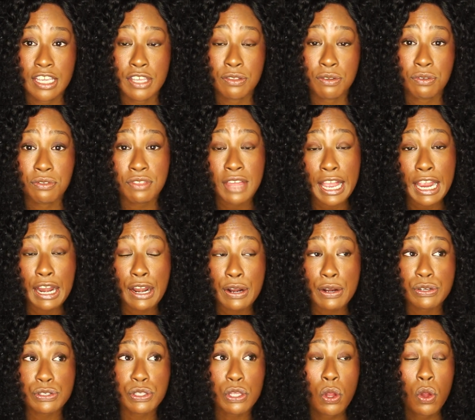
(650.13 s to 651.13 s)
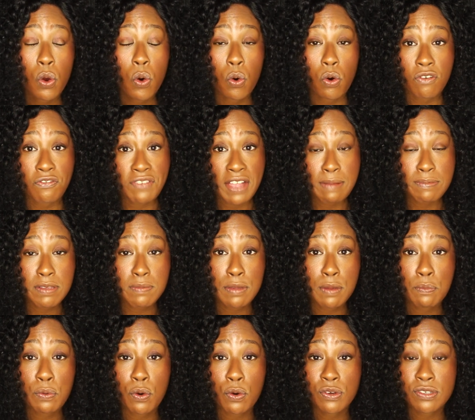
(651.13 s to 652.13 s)
either theirs or family
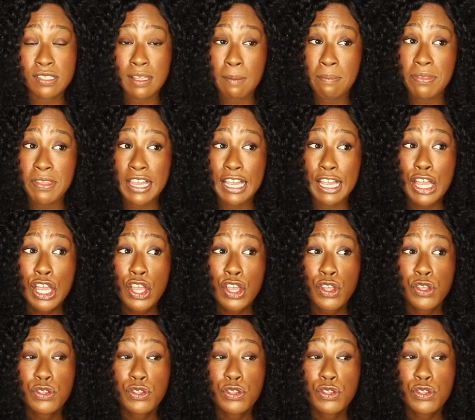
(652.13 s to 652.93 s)
member or something,